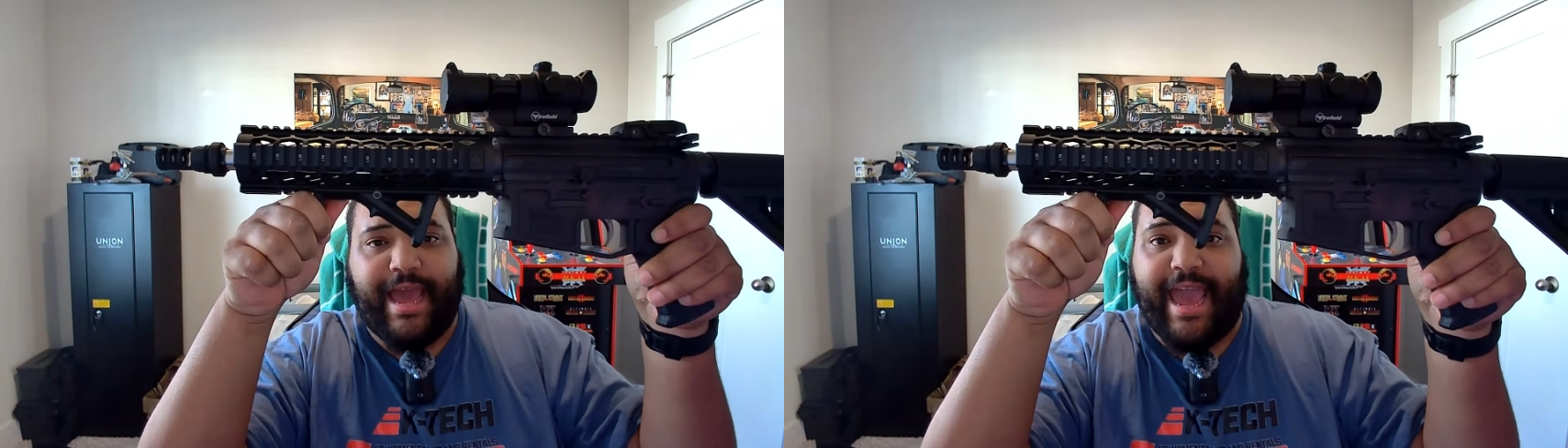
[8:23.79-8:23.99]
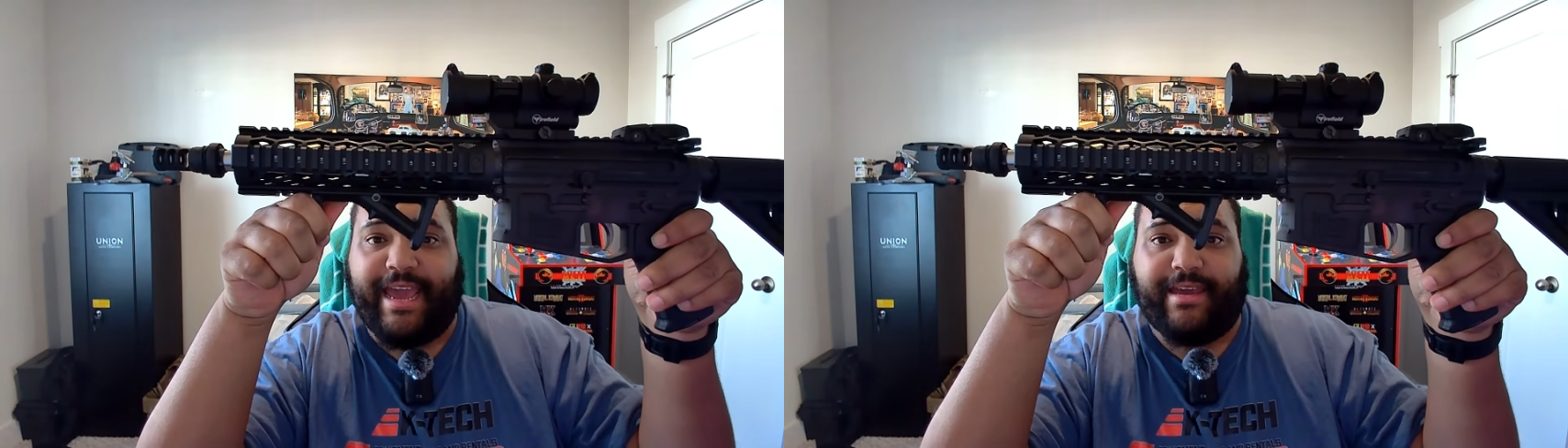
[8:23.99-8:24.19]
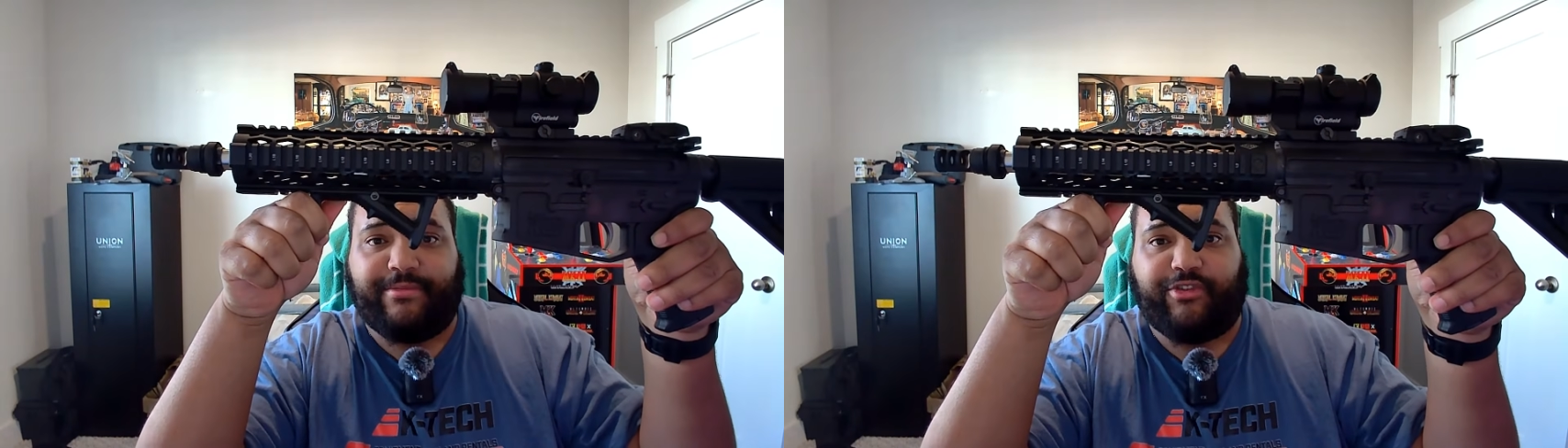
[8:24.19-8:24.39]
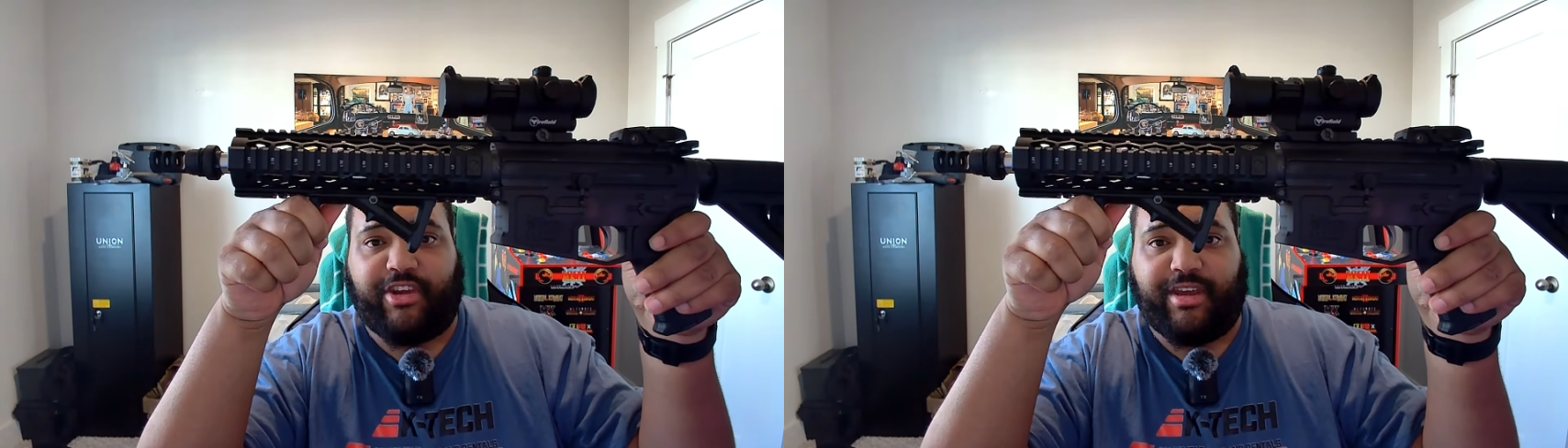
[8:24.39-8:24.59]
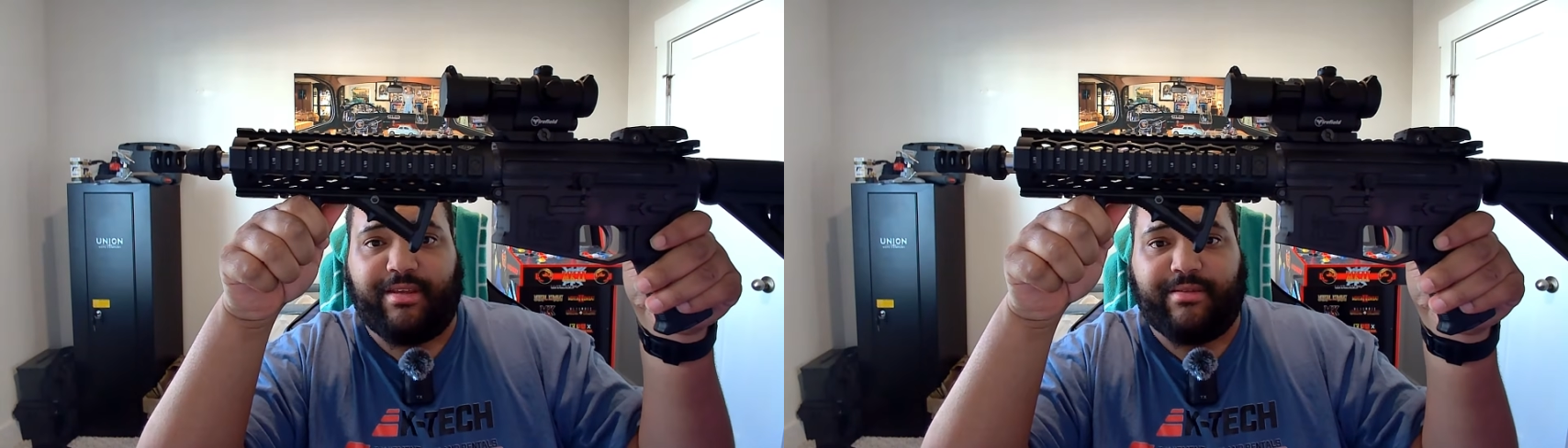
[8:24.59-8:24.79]

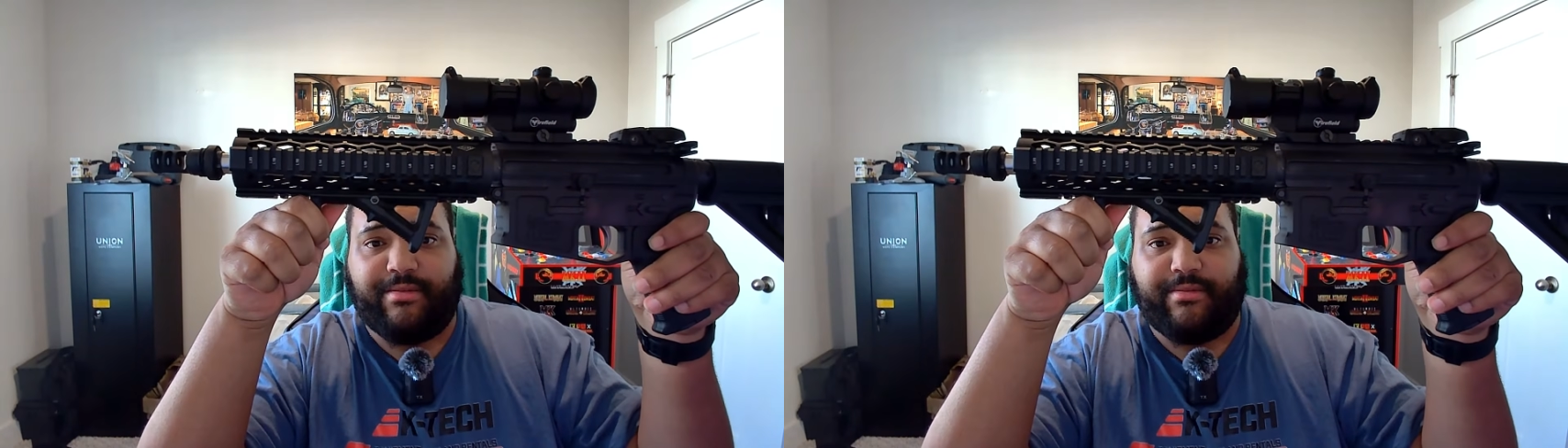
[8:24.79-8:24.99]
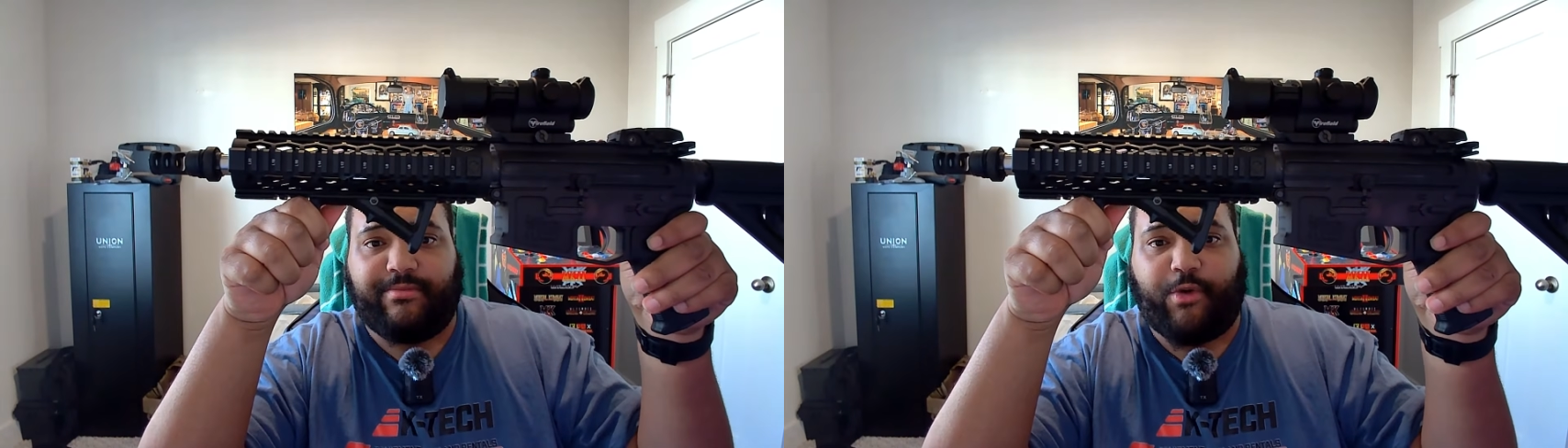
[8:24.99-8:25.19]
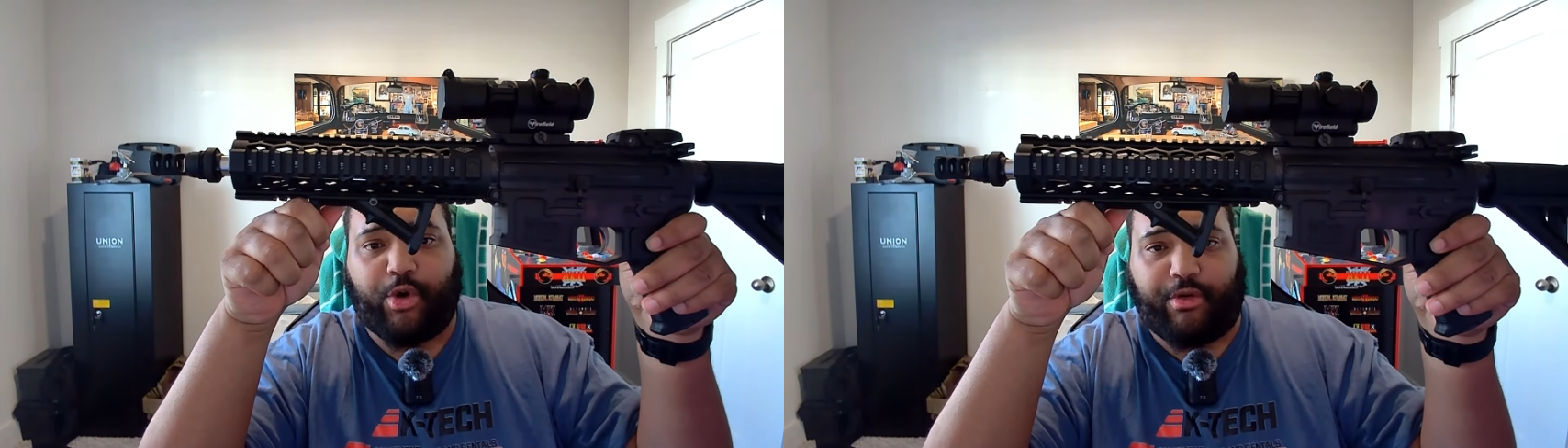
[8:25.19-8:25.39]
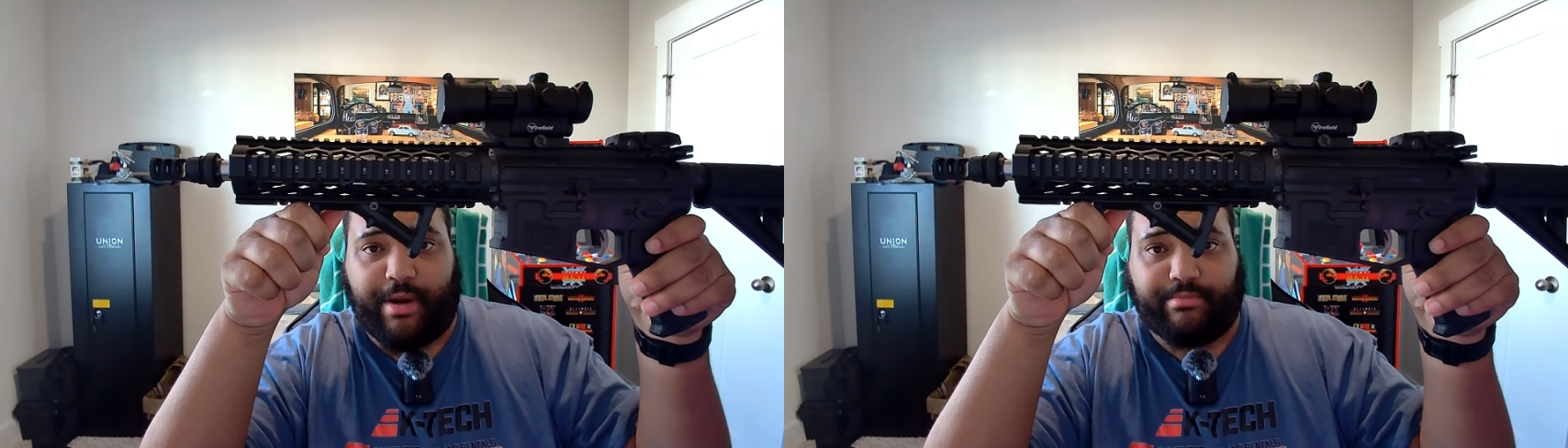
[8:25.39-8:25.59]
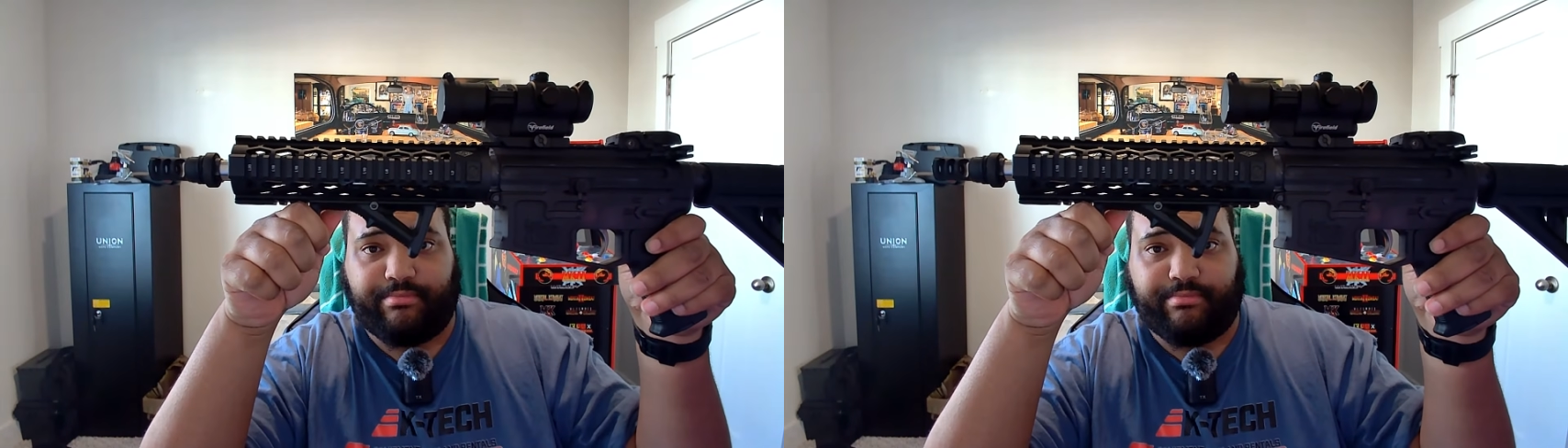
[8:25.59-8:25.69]
AFG foregrip.